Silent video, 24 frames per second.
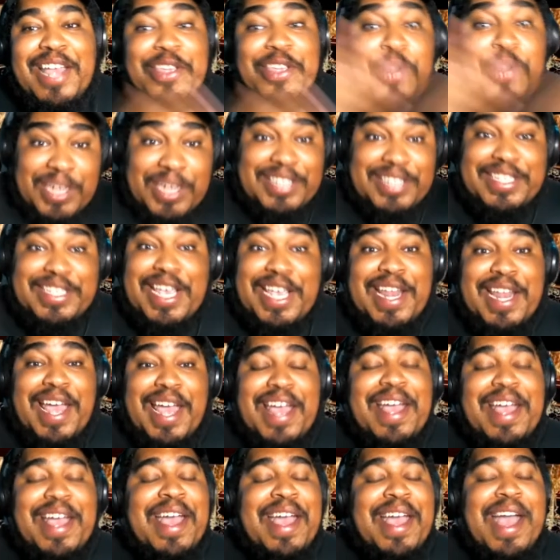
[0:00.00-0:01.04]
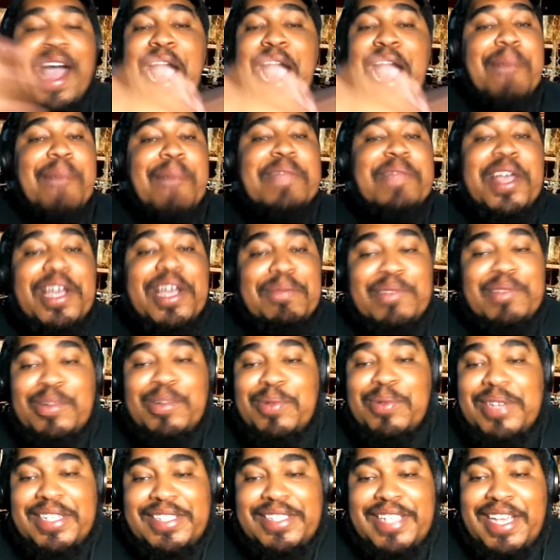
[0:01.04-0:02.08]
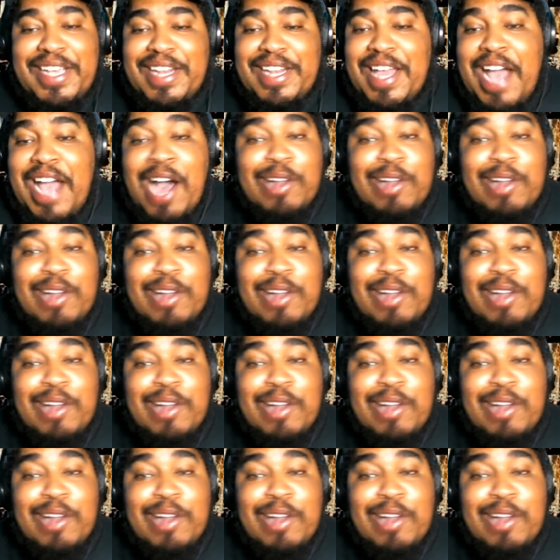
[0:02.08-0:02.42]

You can say that. I'm not going to be the one to say that.